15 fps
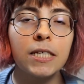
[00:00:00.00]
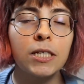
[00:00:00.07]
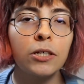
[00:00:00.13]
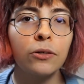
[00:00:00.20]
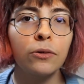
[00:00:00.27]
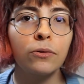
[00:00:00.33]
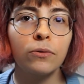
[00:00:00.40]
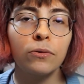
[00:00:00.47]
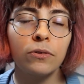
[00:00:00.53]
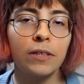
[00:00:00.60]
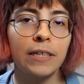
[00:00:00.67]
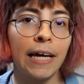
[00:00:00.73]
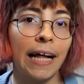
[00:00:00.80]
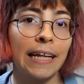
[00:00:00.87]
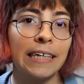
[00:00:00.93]
to
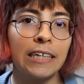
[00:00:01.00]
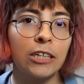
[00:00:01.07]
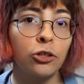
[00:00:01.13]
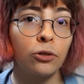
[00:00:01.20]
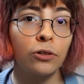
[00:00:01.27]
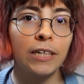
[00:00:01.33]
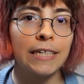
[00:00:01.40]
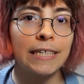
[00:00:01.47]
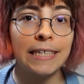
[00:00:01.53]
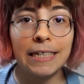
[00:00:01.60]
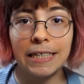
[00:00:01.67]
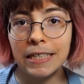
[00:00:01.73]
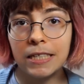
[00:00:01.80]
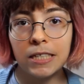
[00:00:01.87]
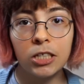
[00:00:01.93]
telling dirty
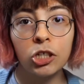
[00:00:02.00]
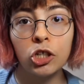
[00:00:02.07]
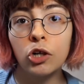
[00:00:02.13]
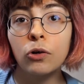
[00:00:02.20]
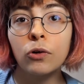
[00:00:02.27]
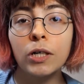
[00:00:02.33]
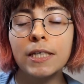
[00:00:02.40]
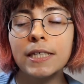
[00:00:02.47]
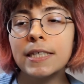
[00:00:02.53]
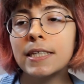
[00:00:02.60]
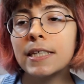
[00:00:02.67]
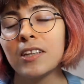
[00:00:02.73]
sexist jokes.